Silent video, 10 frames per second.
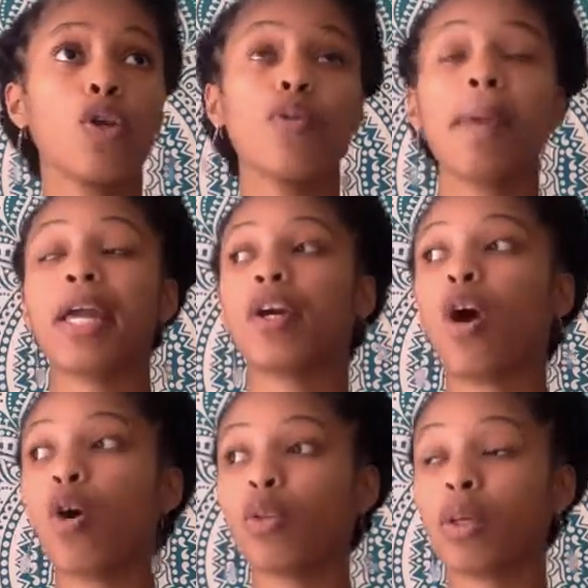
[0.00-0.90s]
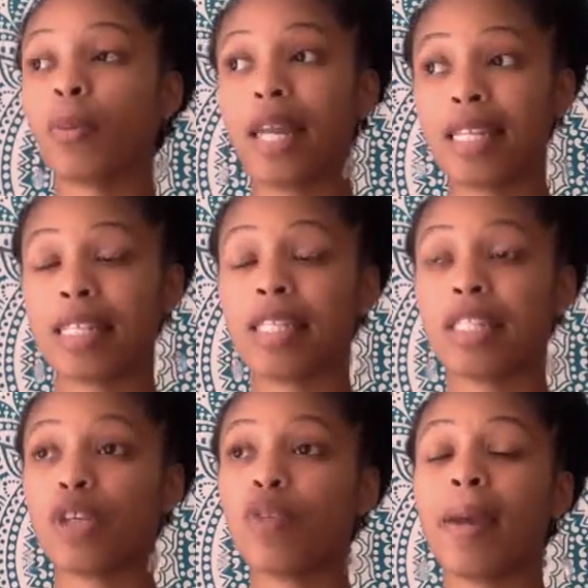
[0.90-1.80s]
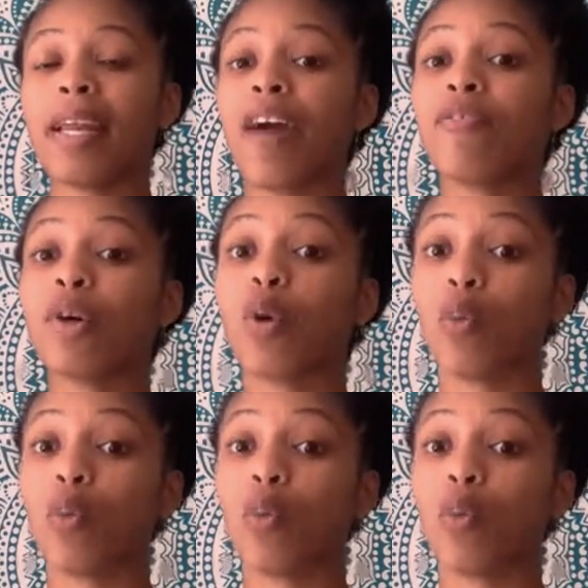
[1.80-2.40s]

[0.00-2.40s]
You may go to places and you may not feel